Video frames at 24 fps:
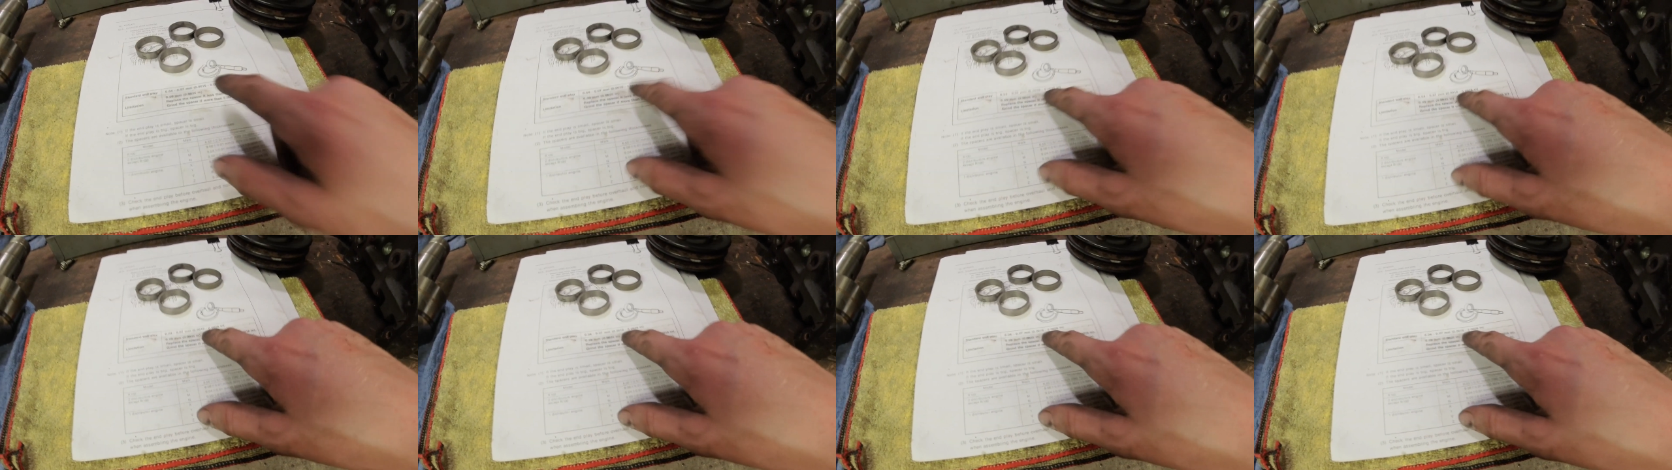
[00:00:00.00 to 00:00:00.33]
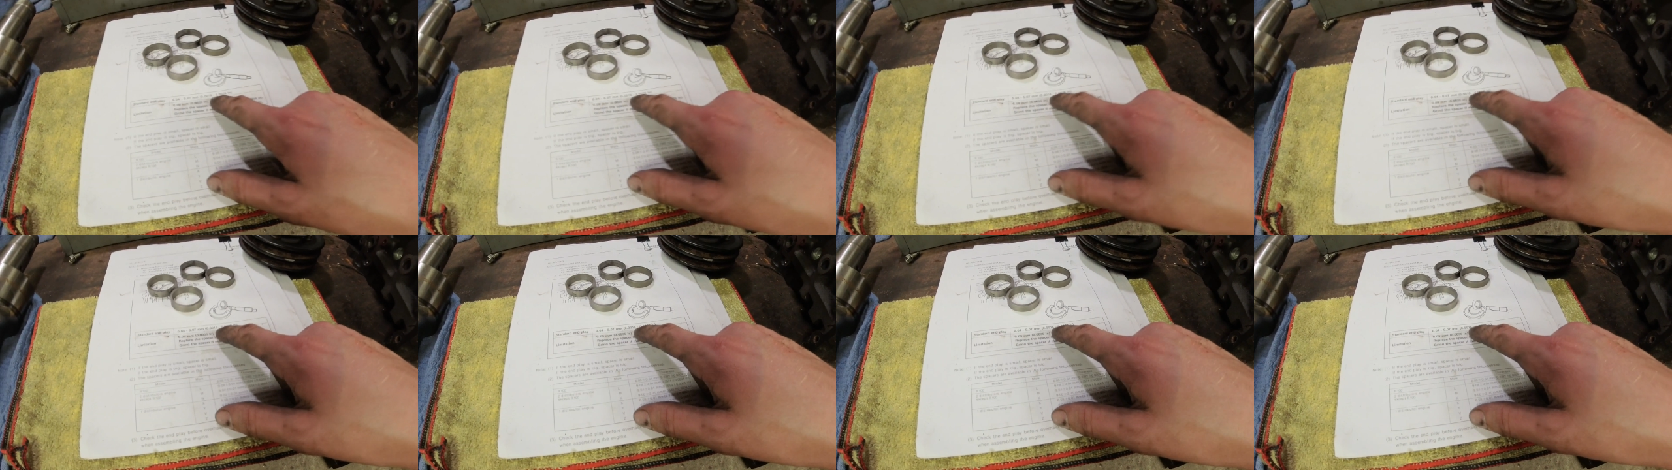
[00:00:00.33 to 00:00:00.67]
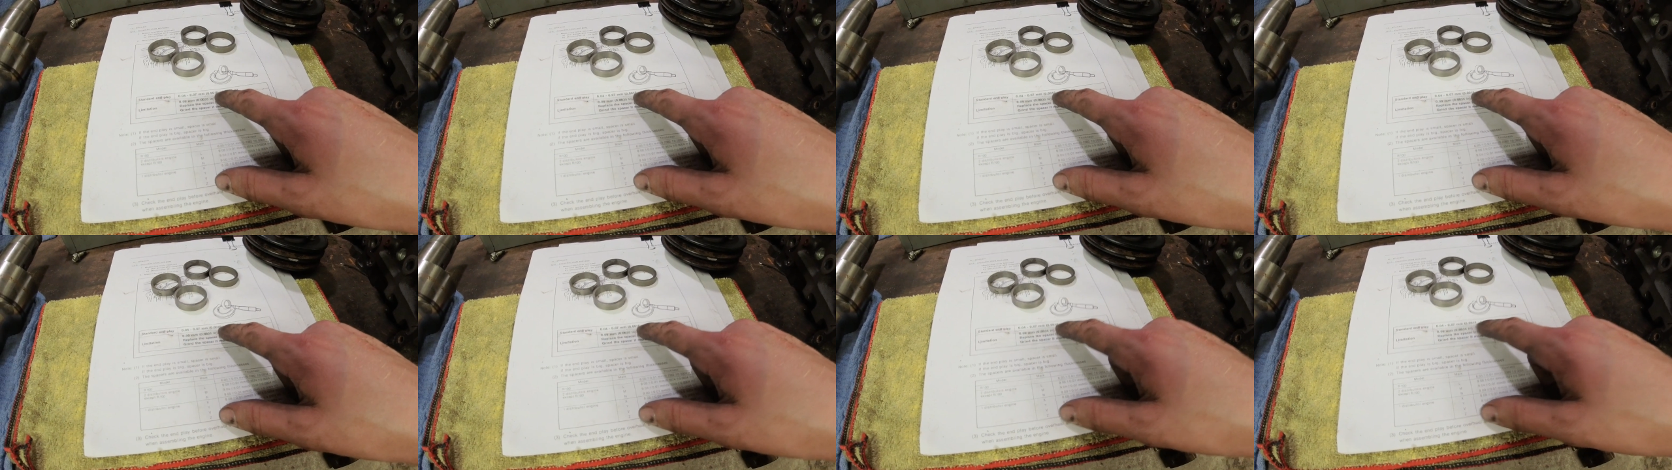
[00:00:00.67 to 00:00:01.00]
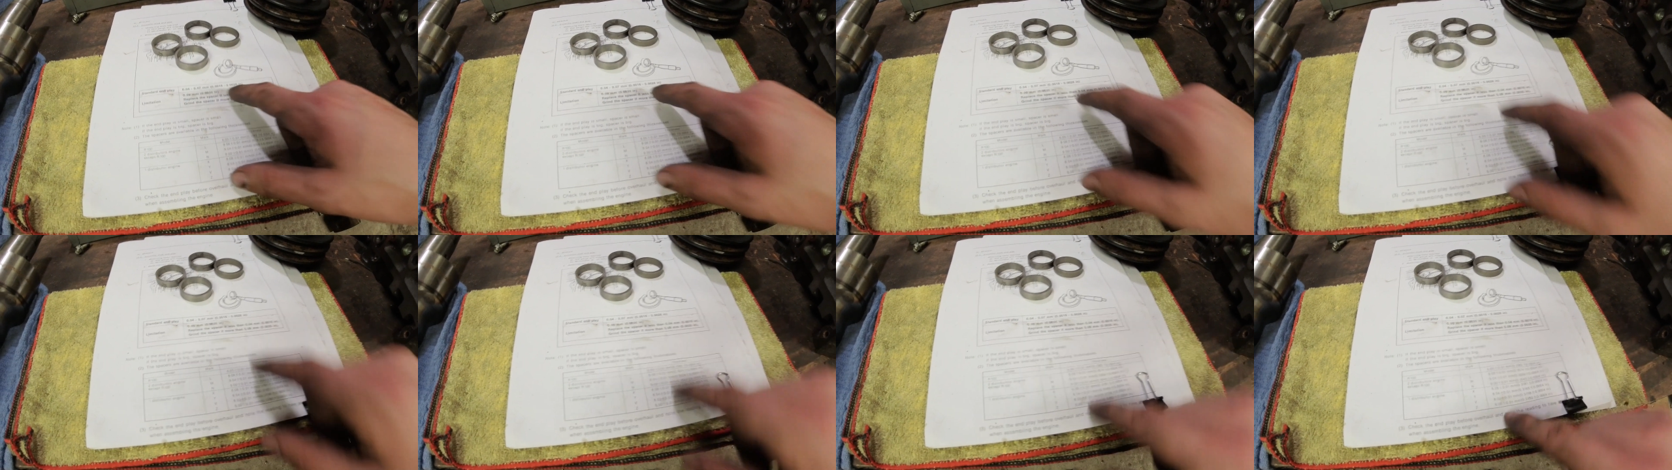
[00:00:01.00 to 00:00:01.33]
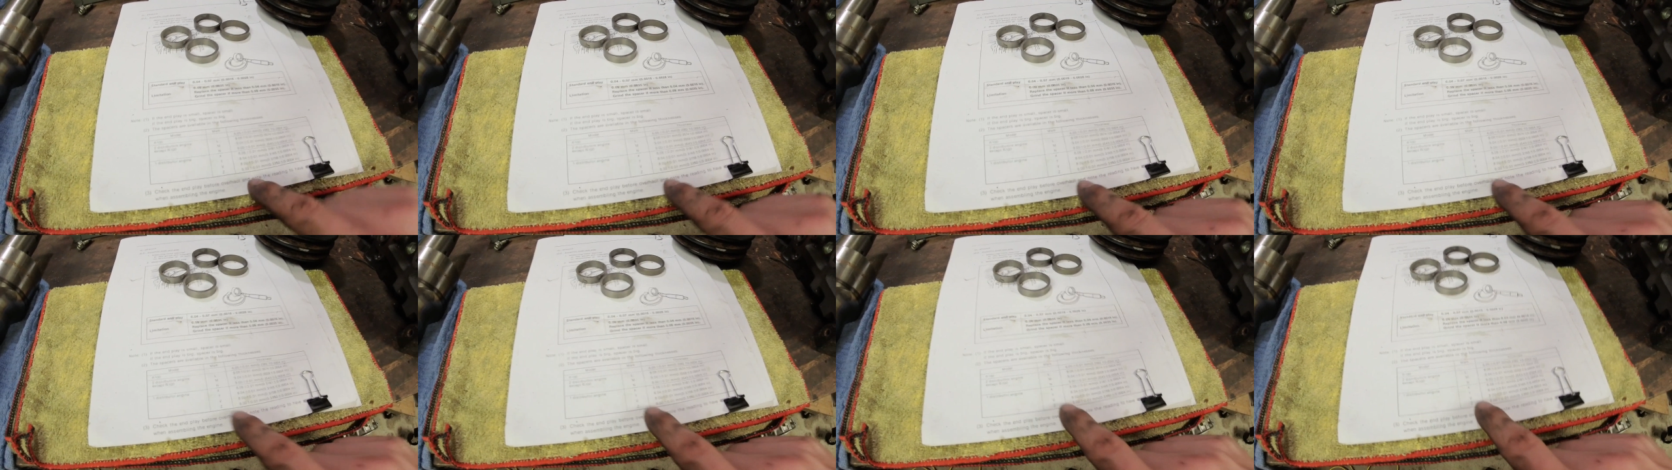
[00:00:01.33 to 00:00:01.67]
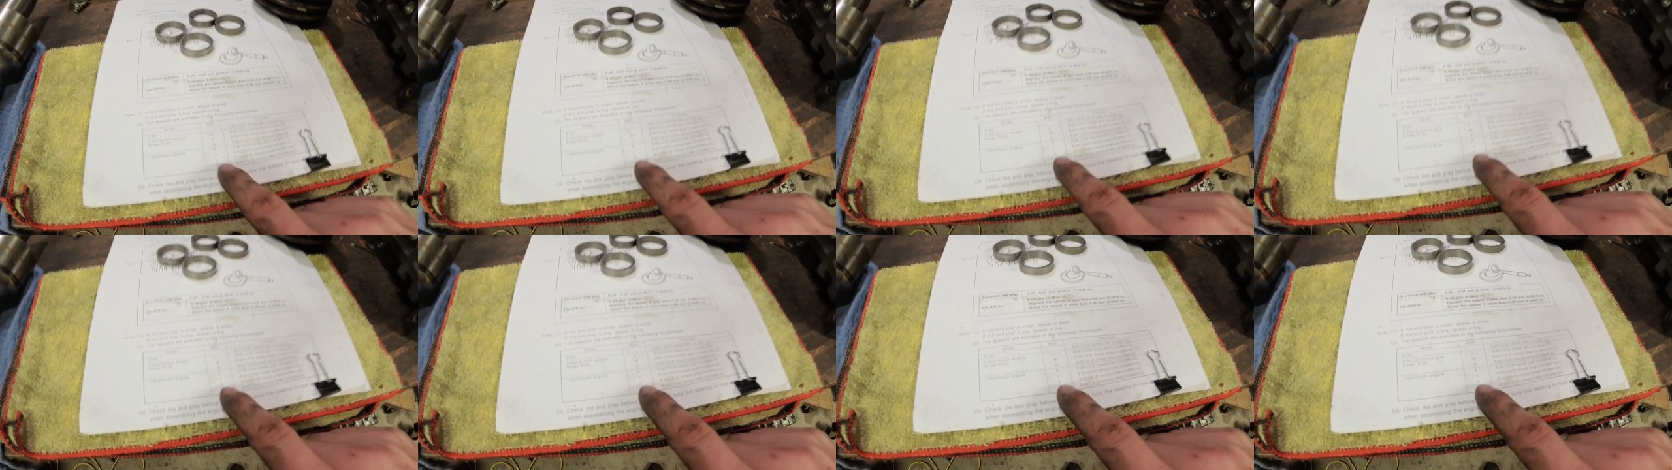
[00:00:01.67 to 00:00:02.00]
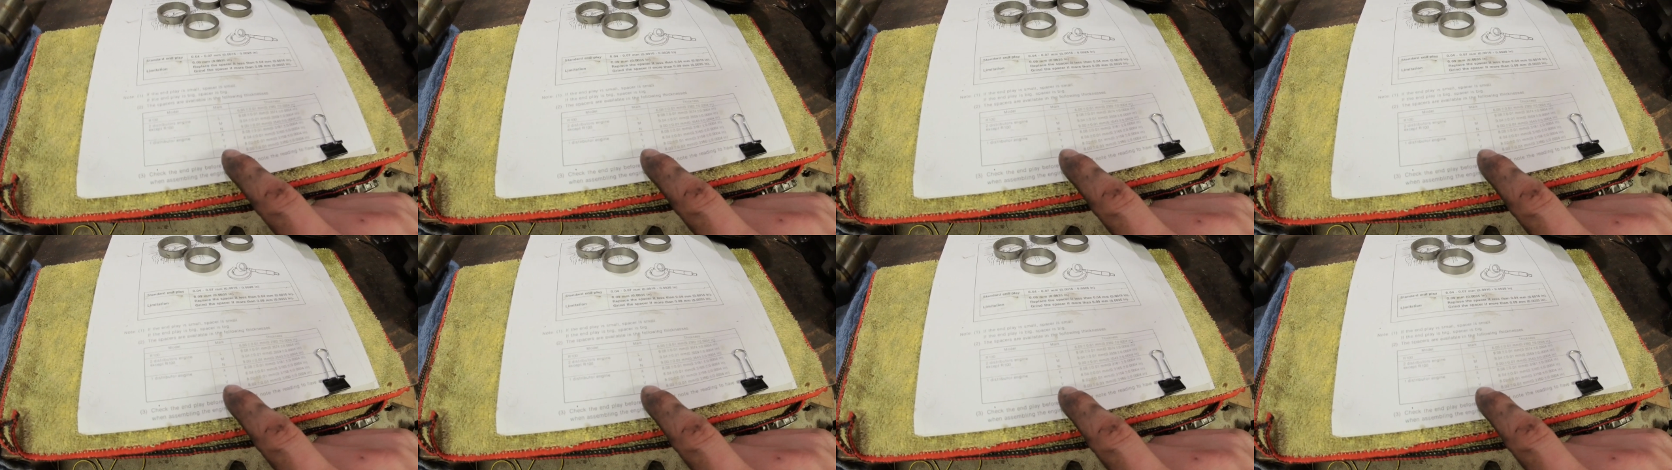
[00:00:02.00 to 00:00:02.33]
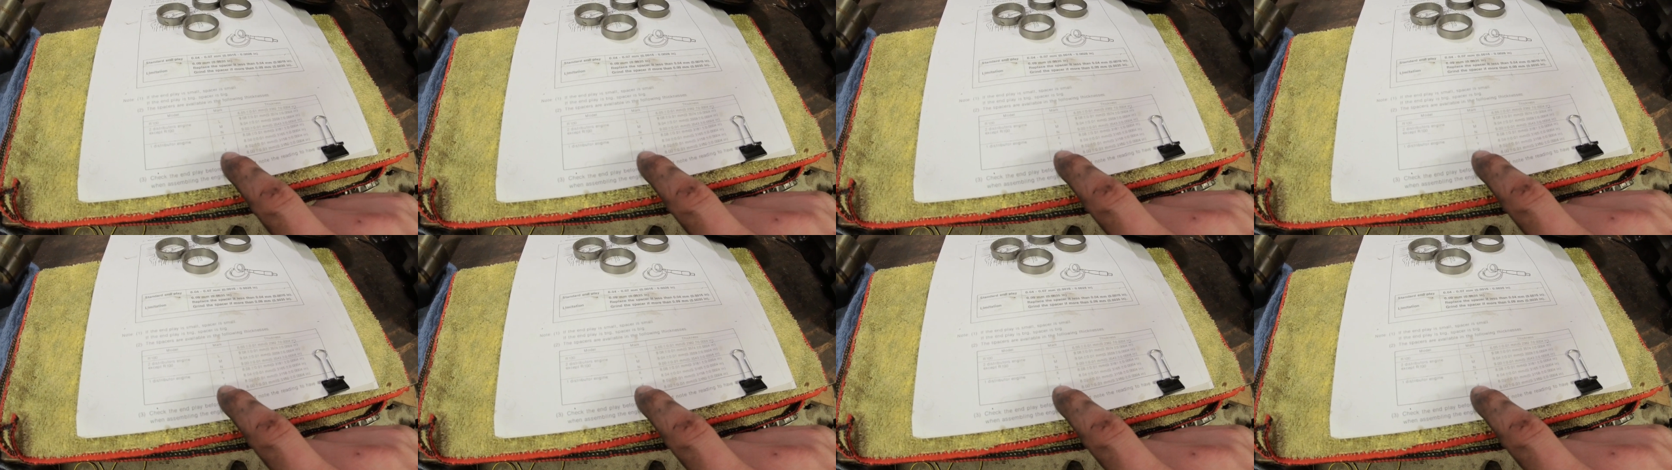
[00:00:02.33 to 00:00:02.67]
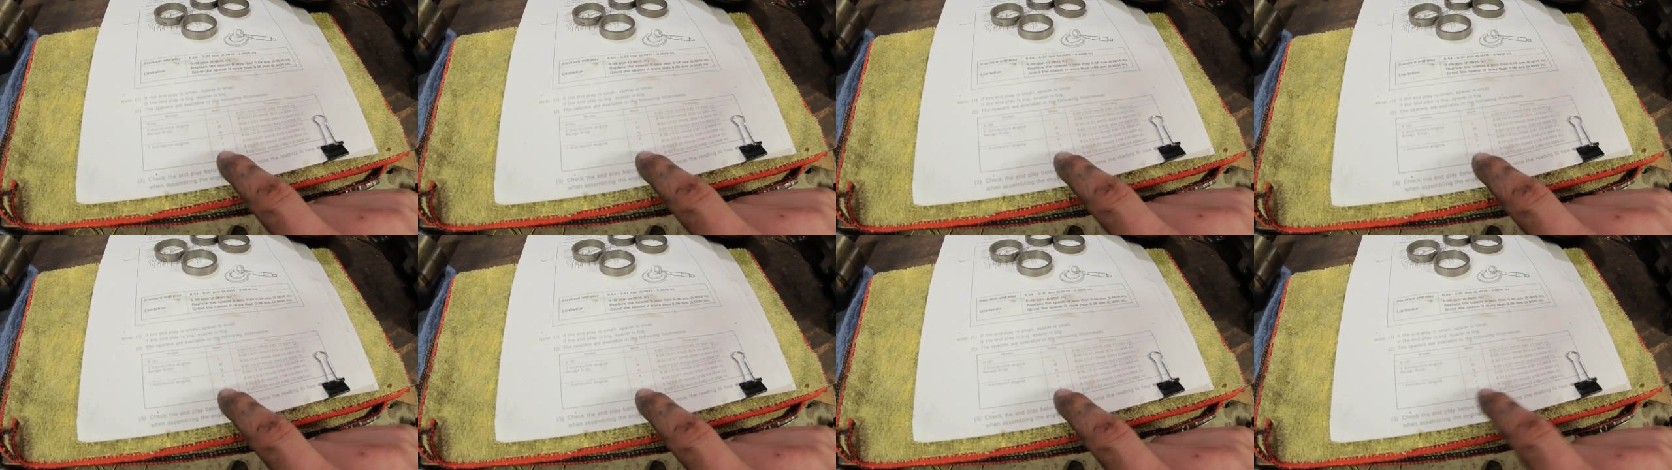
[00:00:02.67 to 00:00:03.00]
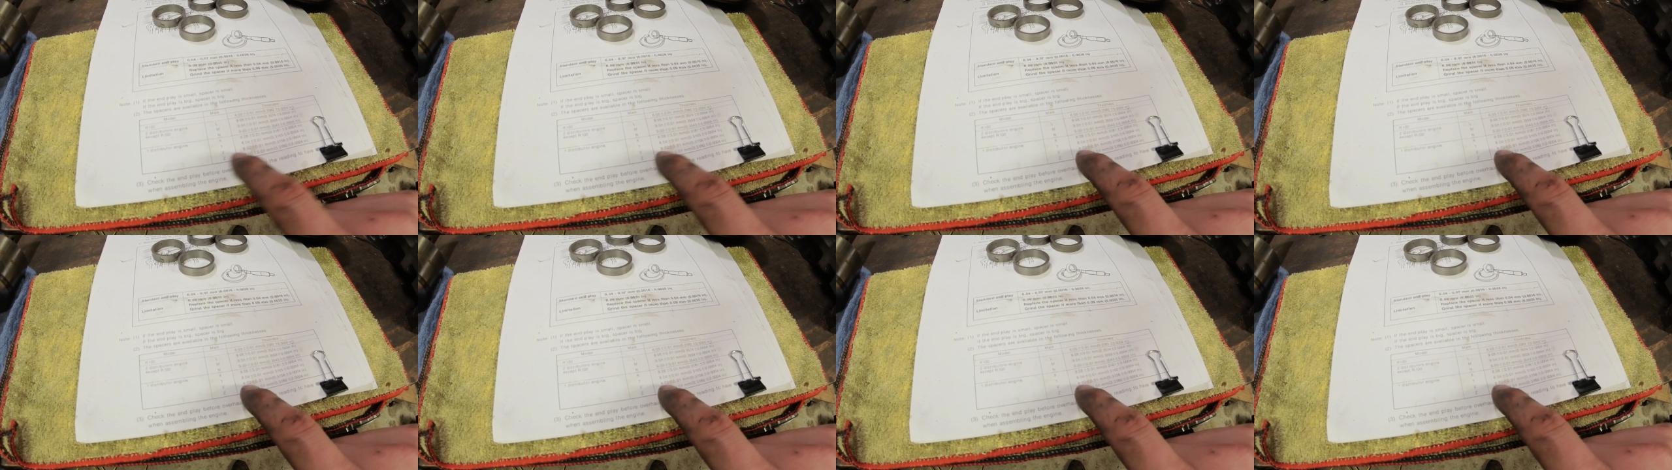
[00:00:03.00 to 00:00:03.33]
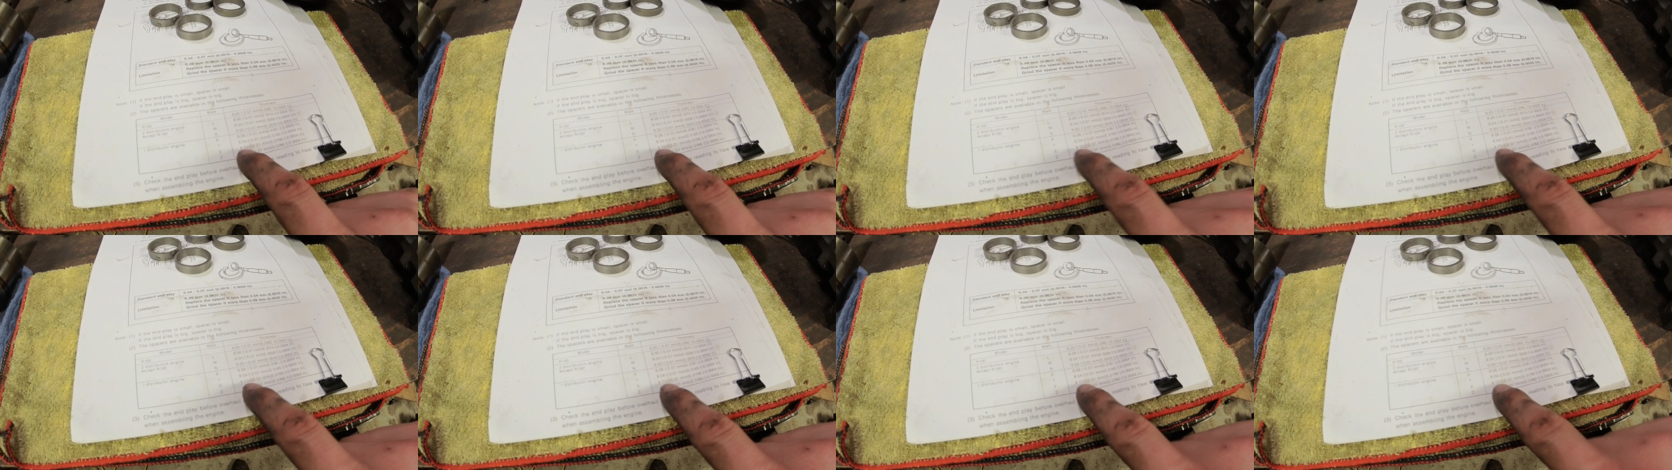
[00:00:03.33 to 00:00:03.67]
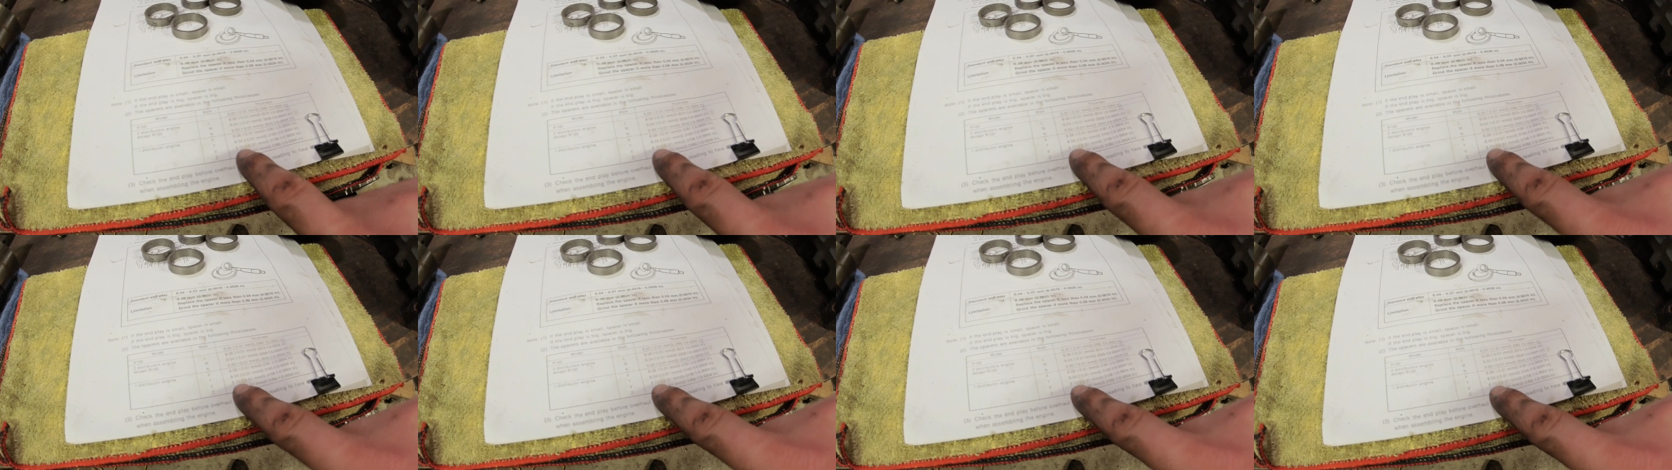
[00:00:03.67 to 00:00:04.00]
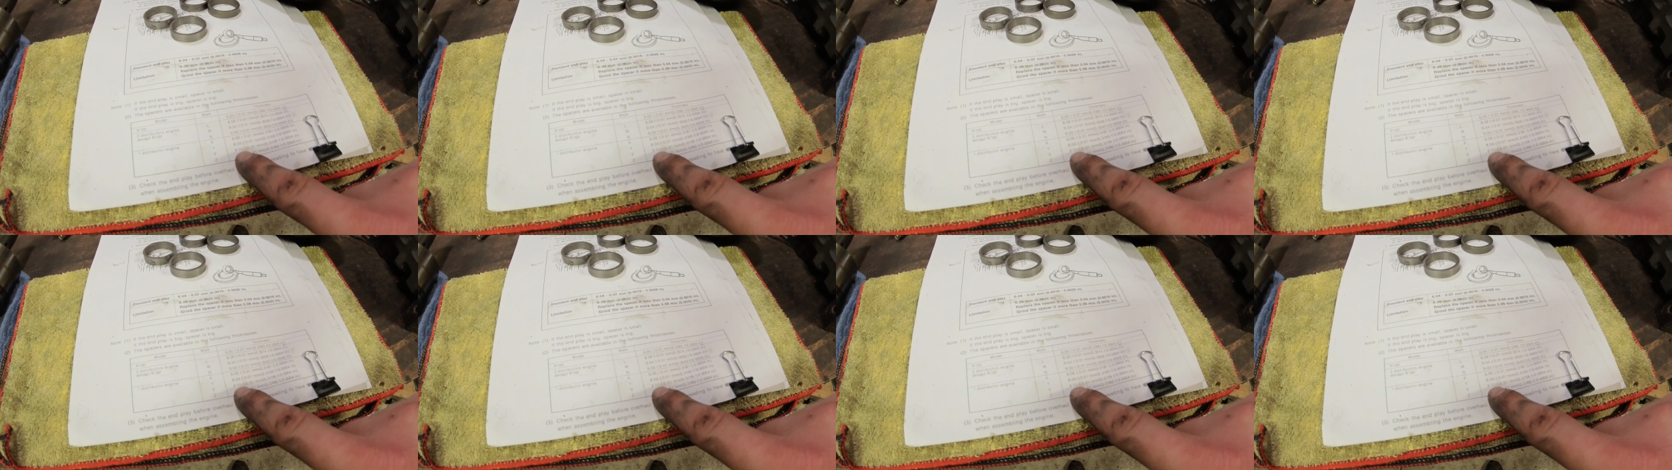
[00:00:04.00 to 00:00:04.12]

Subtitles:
[unreadable: no face in view]